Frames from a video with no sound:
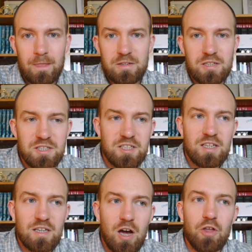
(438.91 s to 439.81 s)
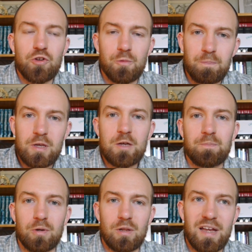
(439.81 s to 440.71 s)
to see other
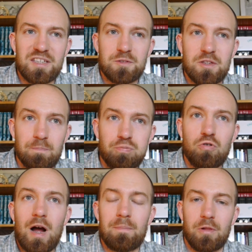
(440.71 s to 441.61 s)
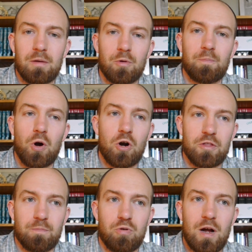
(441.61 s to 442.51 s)
people as the problem or part of
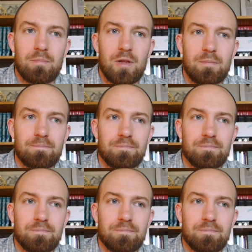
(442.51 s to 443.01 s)
the problem.